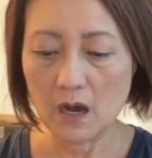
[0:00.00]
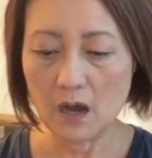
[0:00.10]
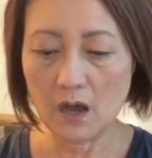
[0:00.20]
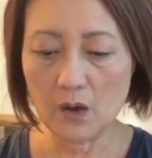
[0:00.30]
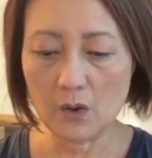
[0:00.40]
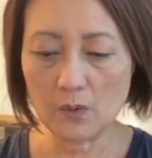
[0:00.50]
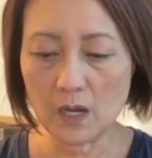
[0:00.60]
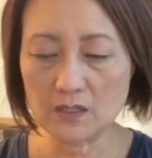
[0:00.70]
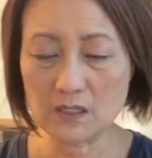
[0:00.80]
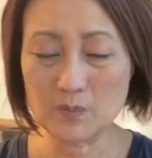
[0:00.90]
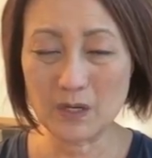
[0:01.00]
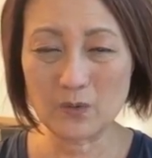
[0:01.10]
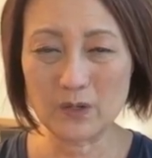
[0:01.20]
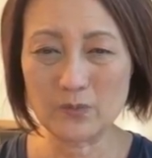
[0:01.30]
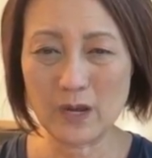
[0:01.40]
Oh, I just pick
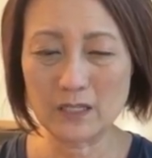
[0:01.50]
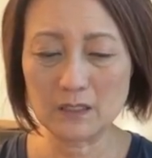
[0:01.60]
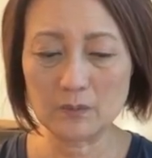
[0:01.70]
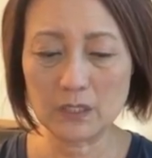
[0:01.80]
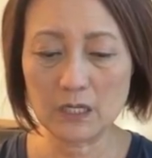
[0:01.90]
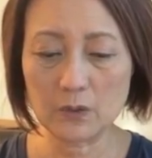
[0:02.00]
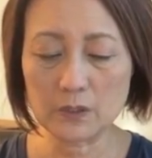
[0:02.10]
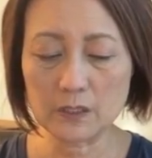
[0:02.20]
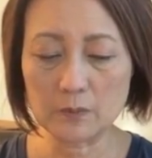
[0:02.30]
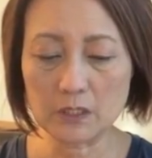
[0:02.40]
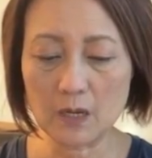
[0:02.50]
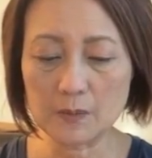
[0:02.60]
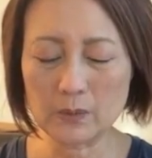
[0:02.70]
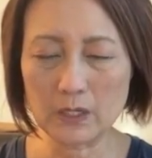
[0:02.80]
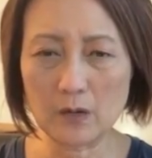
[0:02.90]
one randomly, or sometimes
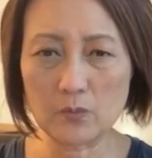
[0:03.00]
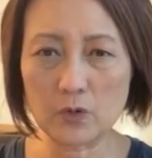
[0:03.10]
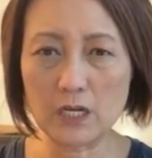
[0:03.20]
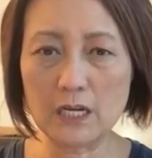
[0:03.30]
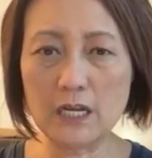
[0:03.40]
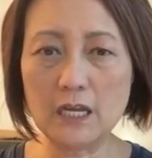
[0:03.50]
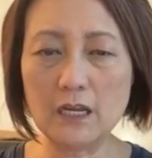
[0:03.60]
when I'm reading